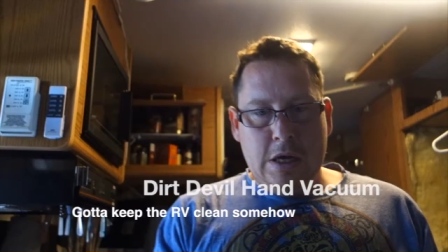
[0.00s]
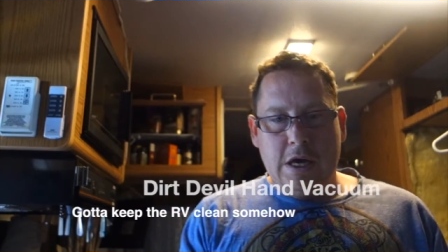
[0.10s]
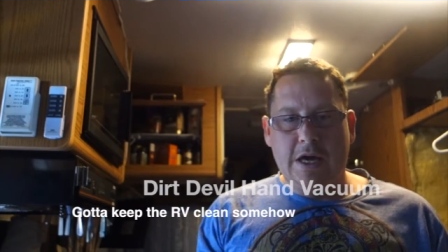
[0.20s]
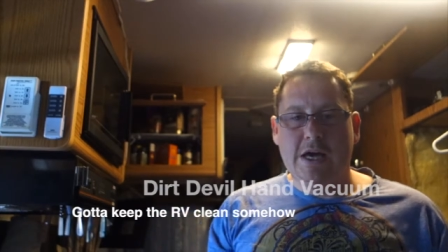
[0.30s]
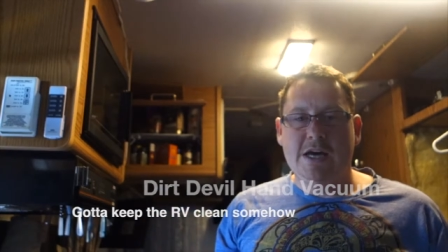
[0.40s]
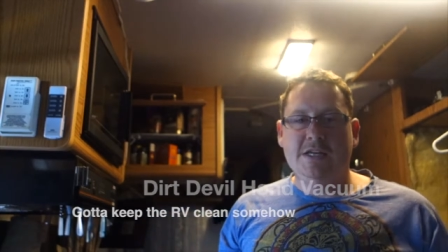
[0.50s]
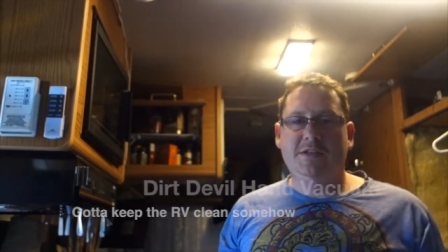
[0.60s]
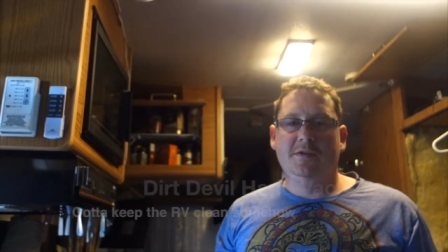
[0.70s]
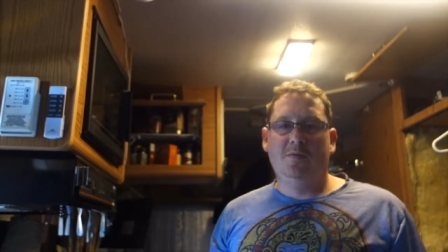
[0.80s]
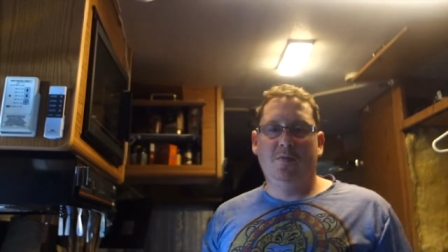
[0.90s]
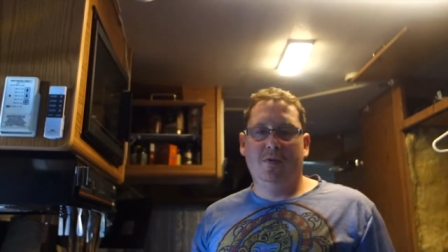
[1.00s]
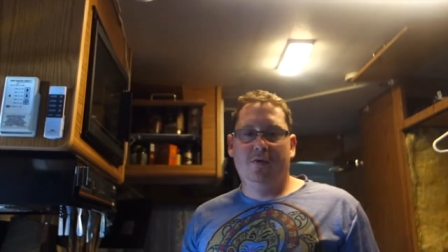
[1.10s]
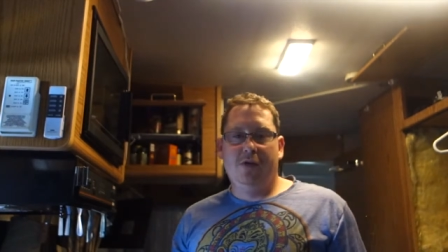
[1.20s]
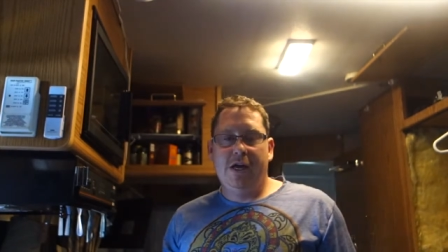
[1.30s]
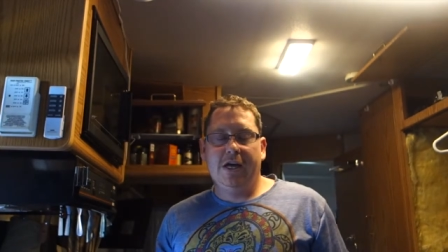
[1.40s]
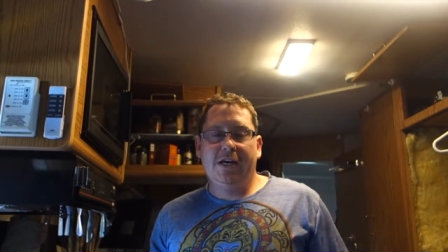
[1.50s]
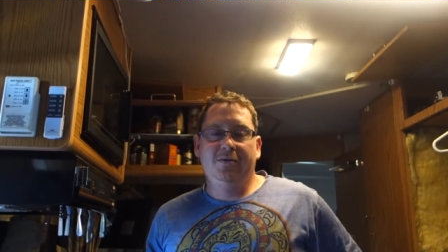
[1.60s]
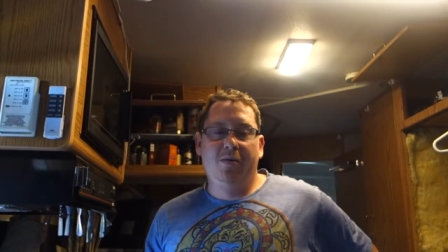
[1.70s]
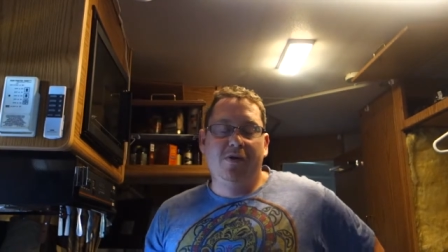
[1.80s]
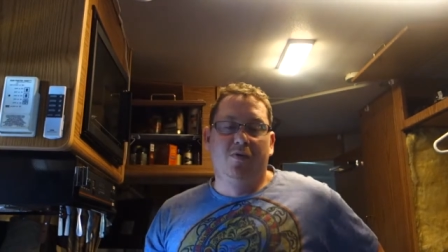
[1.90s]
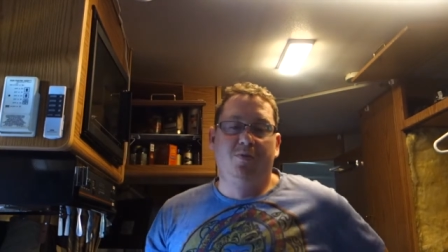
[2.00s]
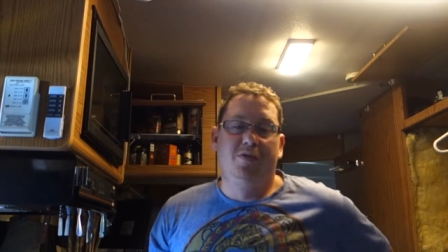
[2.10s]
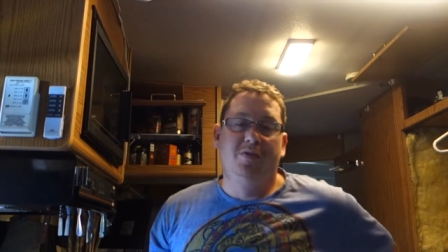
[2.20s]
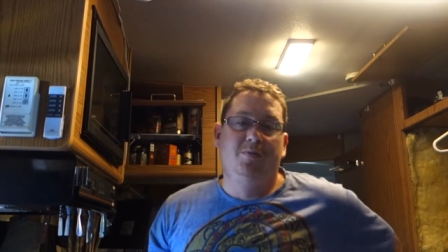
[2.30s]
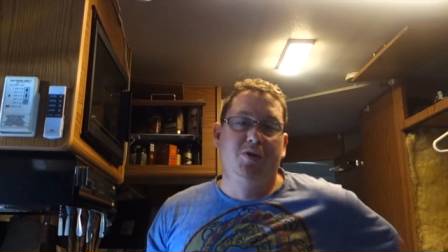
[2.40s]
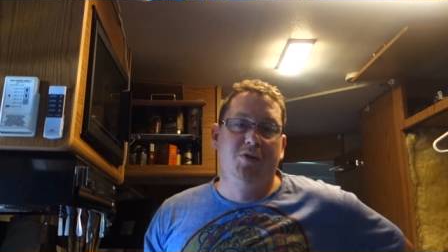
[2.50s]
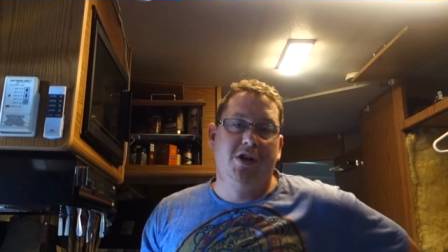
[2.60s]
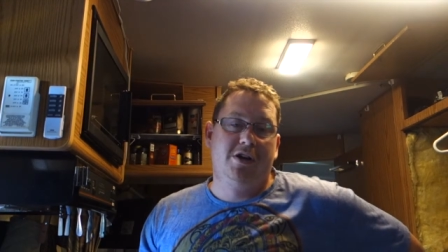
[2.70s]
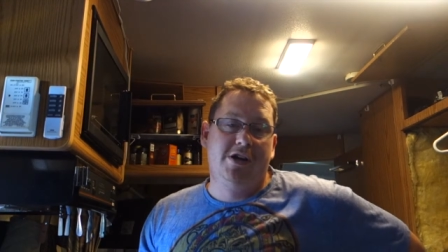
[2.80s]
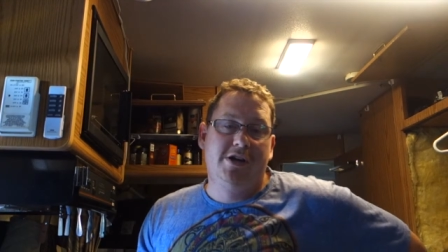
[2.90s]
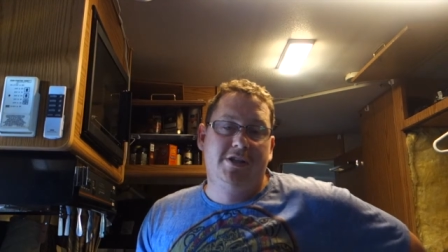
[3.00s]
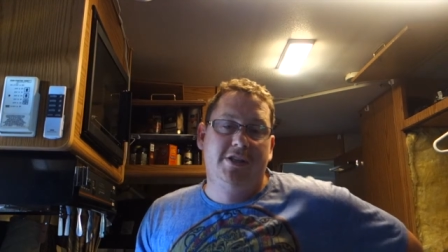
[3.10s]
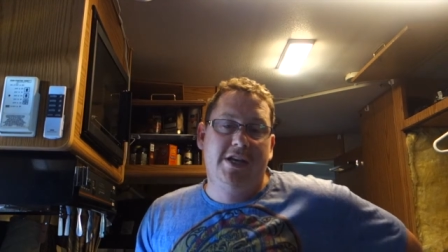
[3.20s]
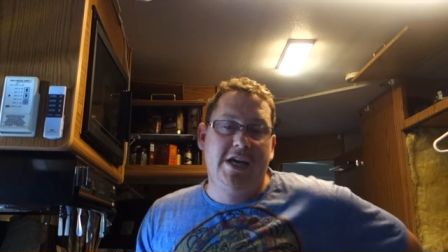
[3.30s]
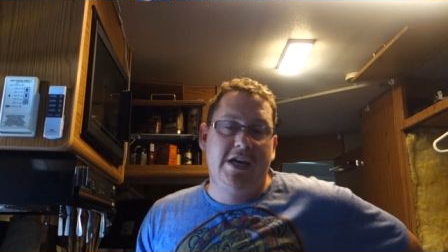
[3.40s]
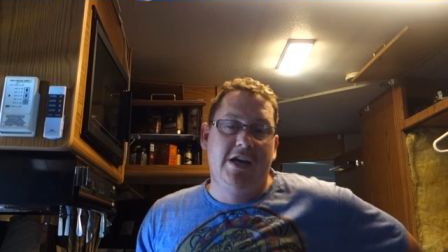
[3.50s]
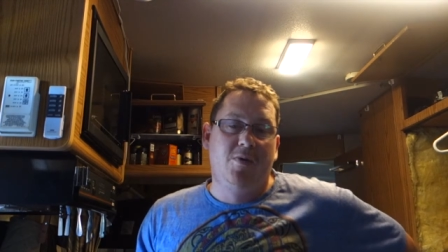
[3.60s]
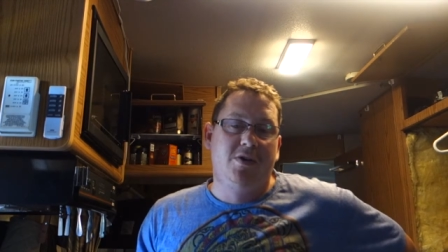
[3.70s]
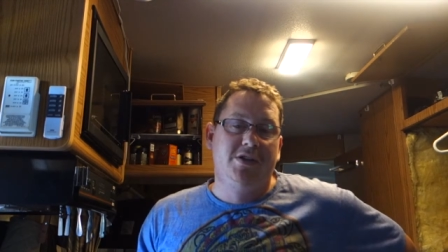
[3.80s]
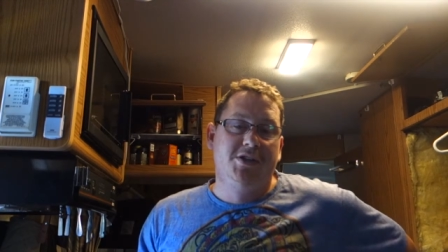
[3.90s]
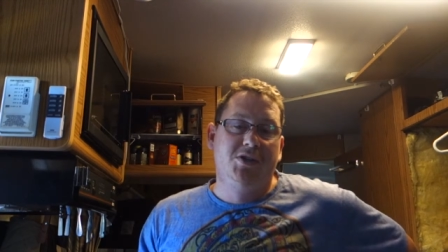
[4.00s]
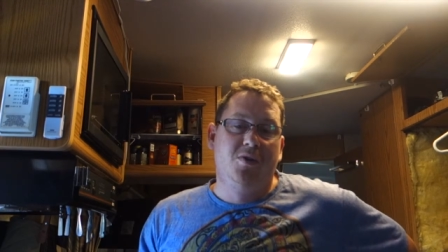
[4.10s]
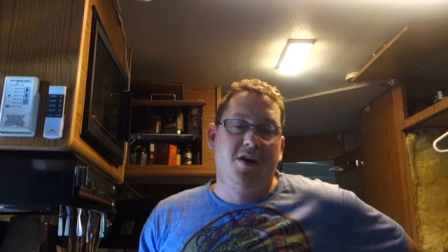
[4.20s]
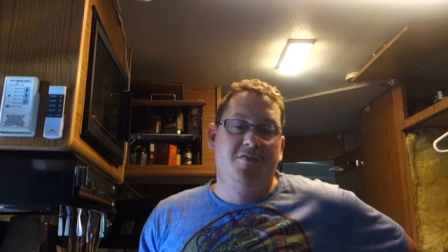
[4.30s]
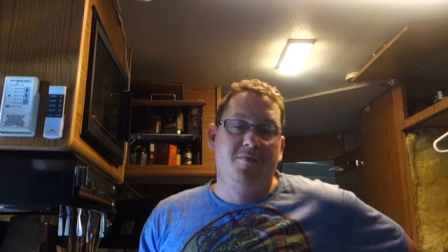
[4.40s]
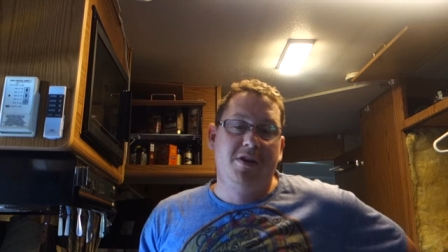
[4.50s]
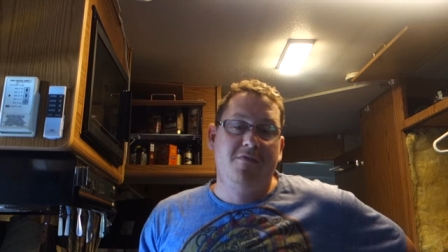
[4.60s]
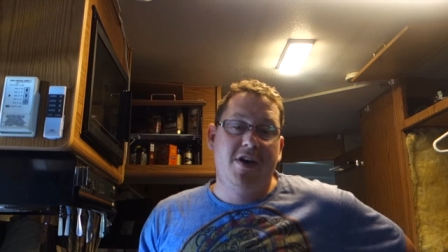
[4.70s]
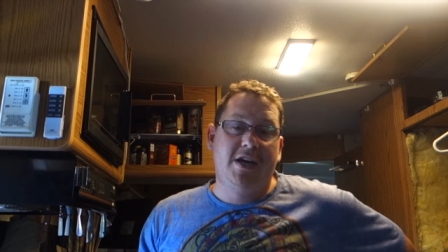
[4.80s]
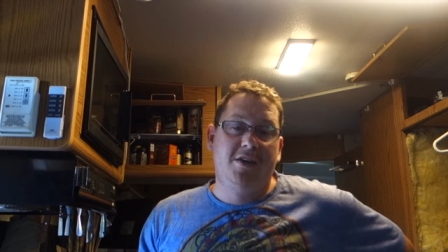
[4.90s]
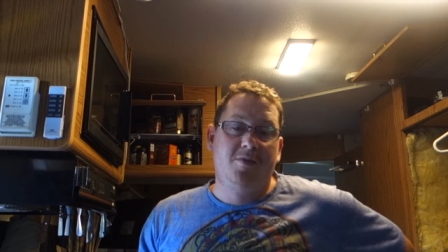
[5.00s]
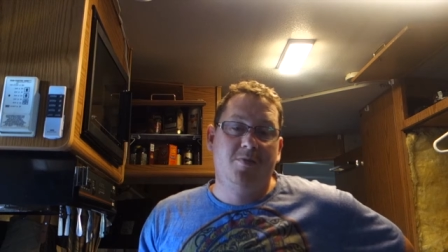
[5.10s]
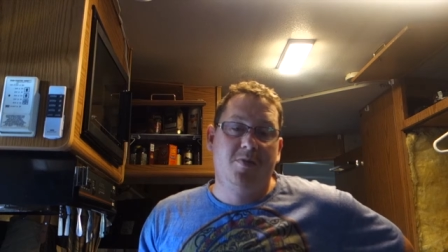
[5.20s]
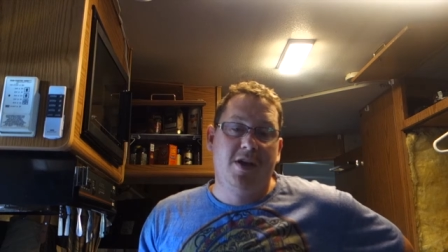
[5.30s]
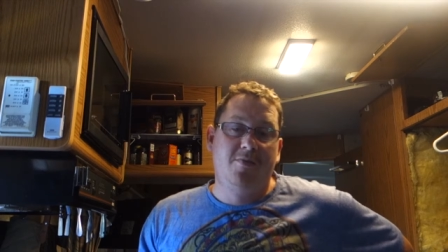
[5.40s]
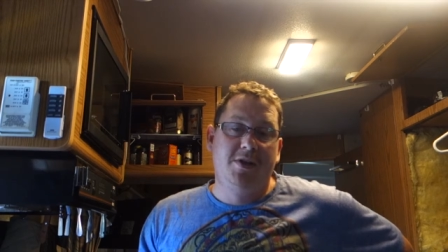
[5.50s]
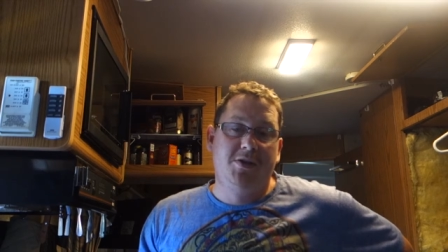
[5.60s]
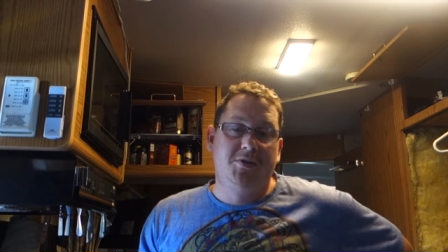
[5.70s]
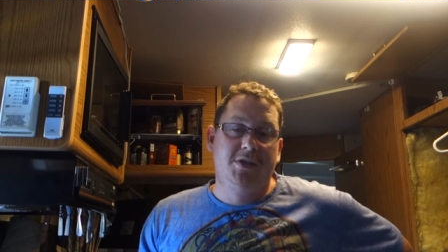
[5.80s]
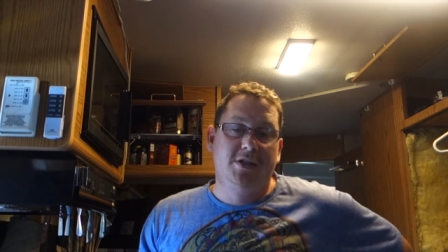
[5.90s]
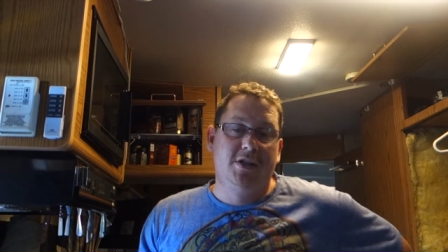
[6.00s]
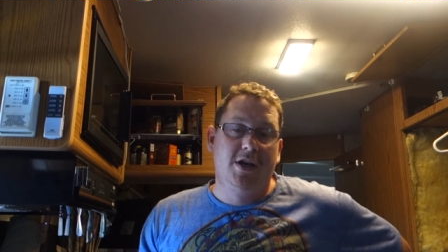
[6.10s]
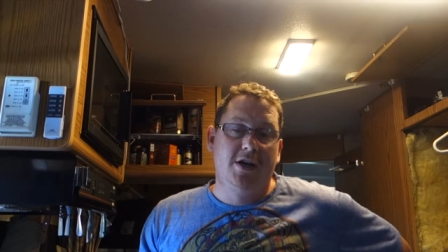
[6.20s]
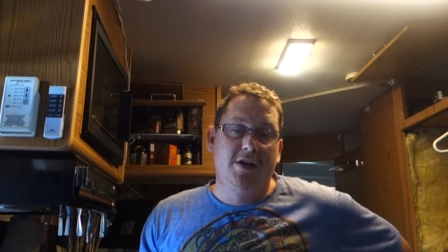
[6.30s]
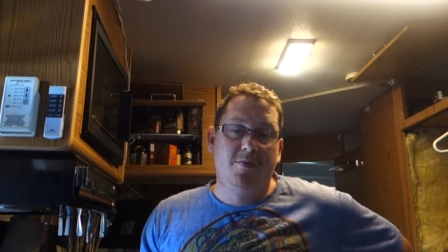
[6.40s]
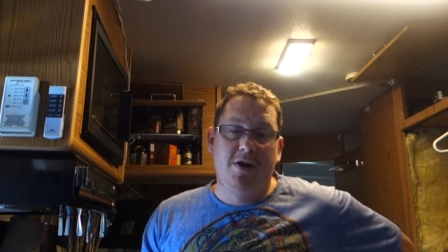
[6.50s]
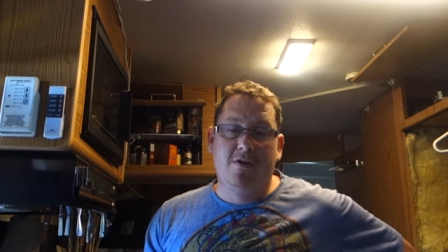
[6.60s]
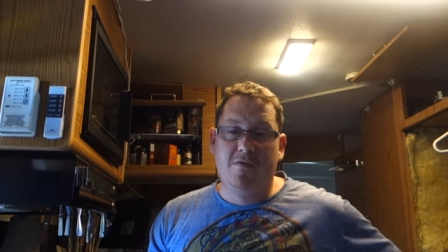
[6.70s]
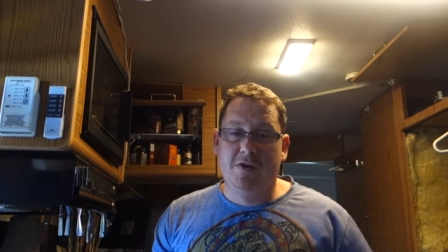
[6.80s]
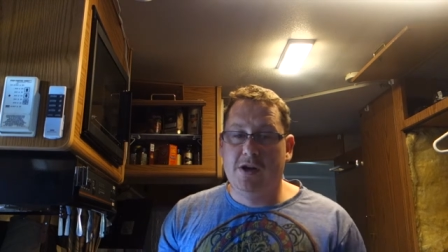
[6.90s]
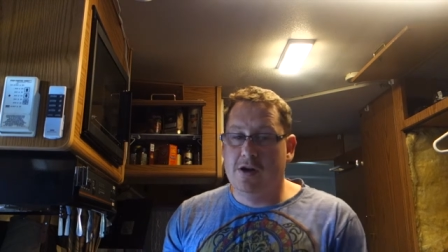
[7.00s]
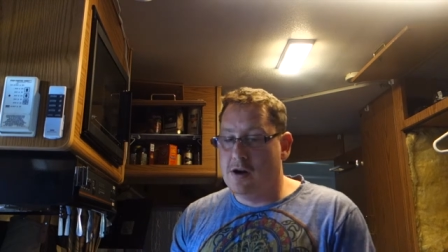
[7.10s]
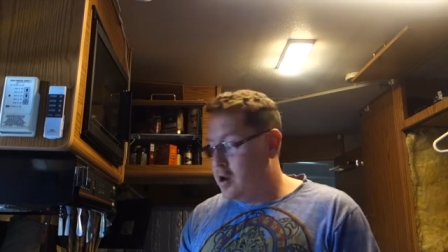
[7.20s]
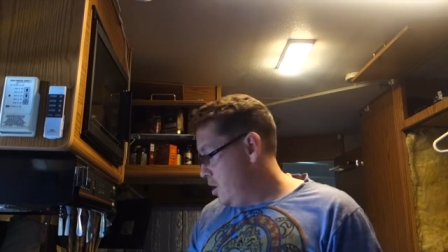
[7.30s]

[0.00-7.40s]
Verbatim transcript: Hey guys. Hey guys, Bayward Boondogger here. Today I wanted to show off a mini vacuum I've been using uh, in my RV here.